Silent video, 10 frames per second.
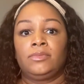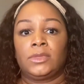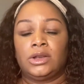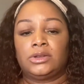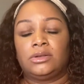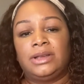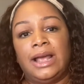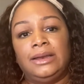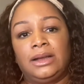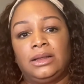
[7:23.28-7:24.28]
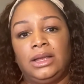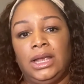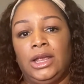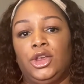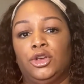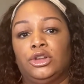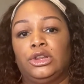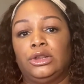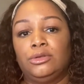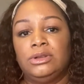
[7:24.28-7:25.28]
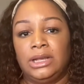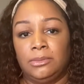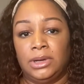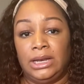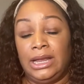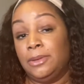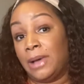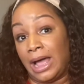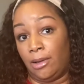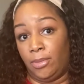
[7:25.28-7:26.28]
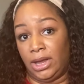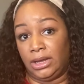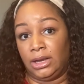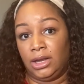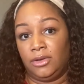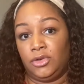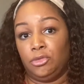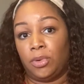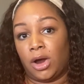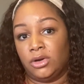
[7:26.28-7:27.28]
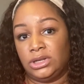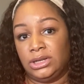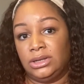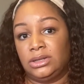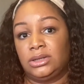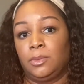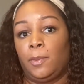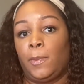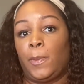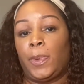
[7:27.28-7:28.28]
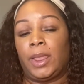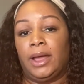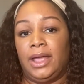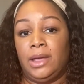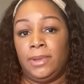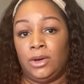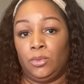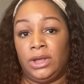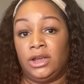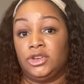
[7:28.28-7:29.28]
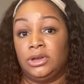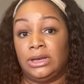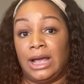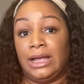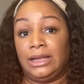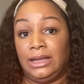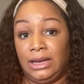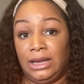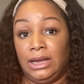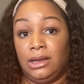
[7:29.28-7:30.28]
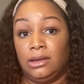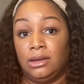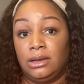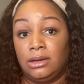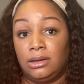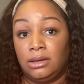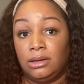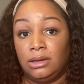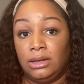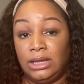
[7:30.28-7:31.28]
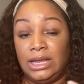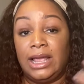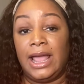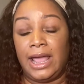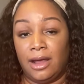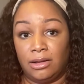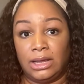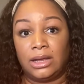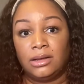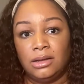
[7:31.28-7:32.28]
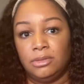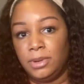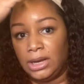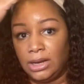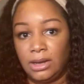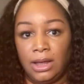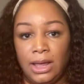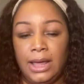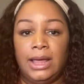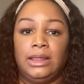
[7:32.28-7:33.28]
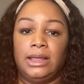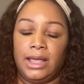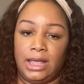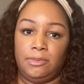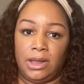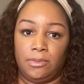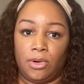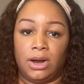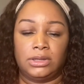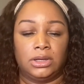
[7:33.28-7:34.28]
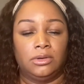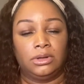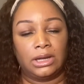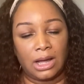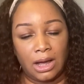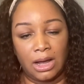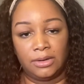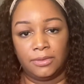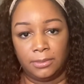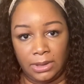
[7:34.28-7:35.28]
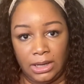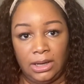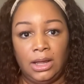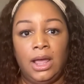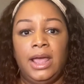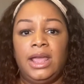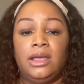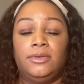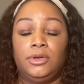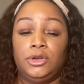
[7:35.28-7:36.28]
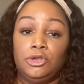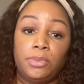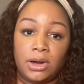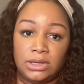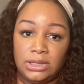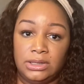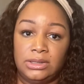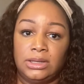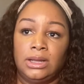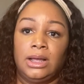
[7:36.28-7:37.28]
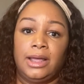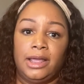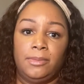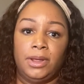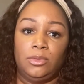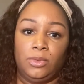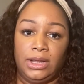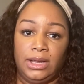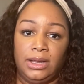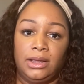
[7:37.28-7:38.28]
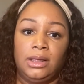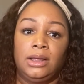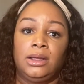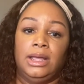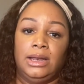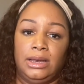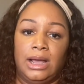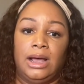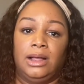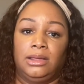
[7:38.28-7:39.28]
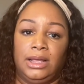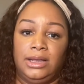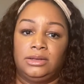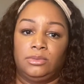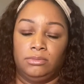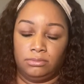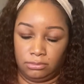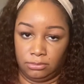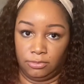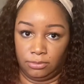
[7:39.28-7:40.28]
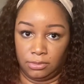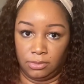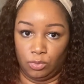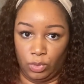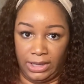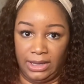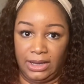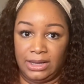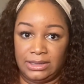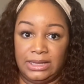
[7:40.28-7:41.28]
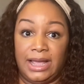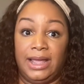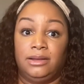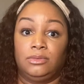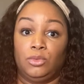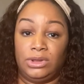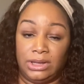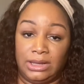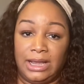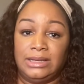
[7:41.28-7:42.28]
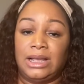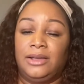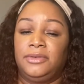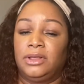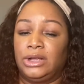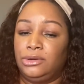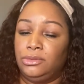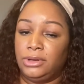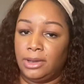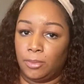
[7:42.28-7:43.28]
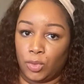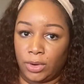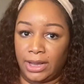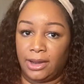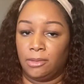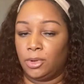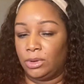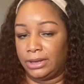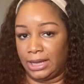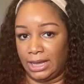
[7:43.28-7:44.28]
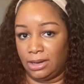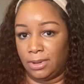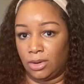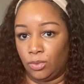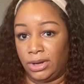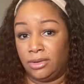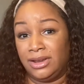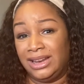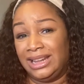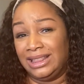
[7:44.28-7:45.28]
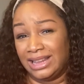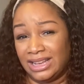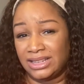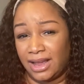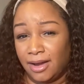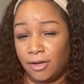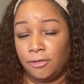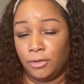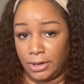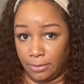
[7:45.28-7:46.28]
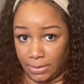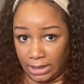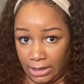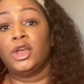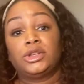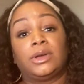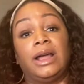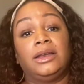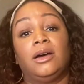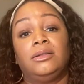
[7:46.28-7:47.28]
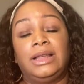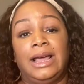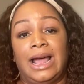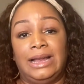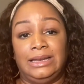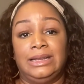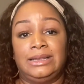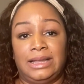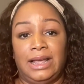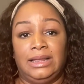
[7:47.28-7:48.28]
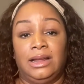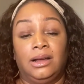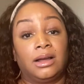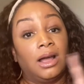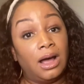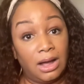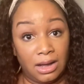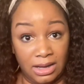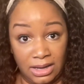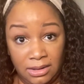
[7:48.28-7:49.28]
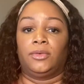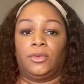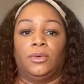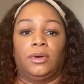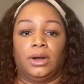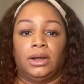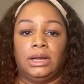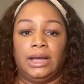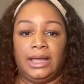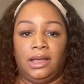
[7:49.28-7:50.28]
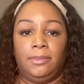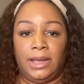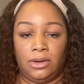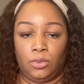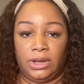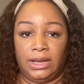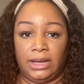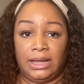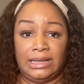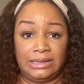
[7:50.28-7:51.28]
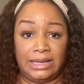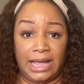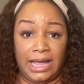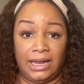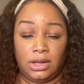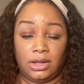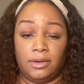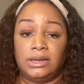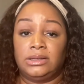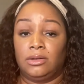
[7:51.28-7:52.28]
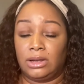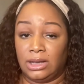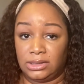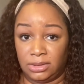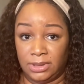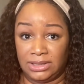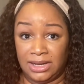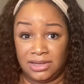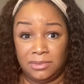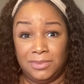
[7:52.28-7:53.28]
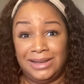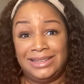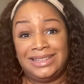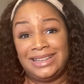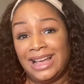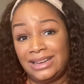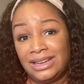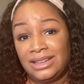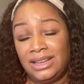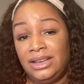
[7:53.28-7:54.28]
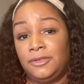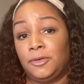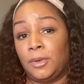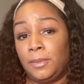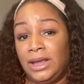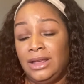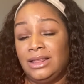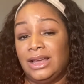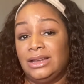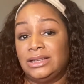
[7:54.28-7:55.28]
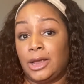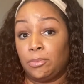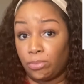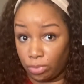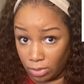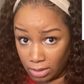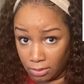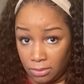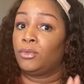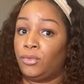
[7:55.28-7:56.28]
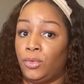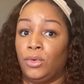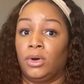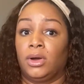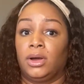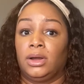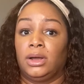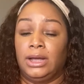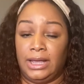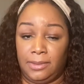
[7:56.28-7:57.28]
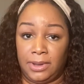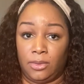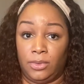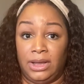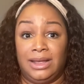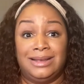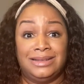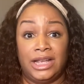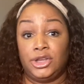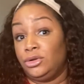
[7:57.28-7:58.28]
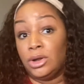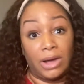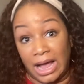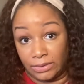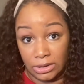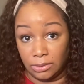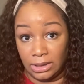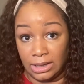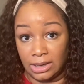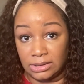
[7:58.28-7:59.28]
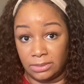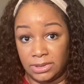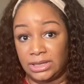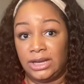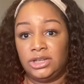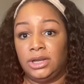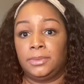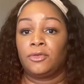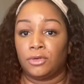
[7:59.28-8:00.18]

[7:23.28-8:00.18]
So technically you're losing money, in my opinion, if you purchase a headband wig because you're not getting the hair that could be in the headband part. So the con for me, if you do purchase a headband wig and not a lace wig, is that with a lace, I feel like you do get more hair, but with a headband wig, you're getting less hair for your money. So I know that I did say that a con for a headband wig is that there is no customization, but technically for me, that is a pro for a headband wig, is that you don't have to do any customization.